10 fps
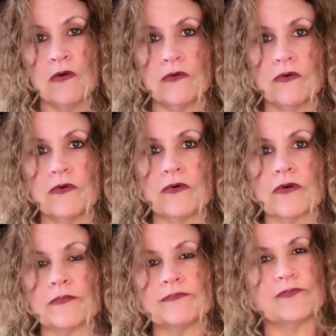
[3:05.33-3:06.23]

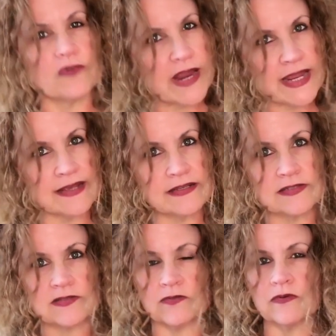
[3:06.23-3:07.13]
or
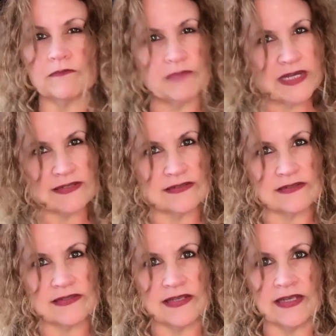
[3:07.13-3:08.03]
breaks, or button
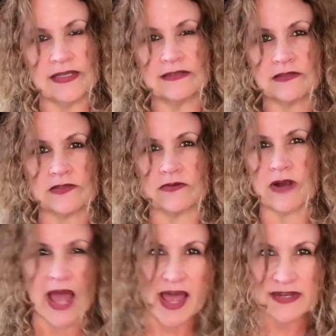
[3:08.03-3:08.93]
scenes, or
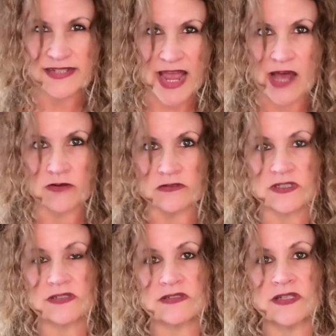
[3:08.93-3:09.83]
act
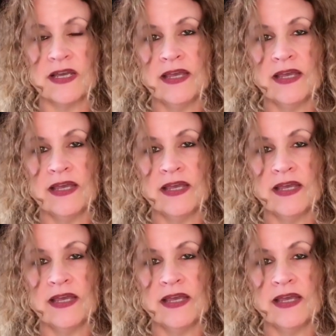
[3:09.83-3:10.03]
outs.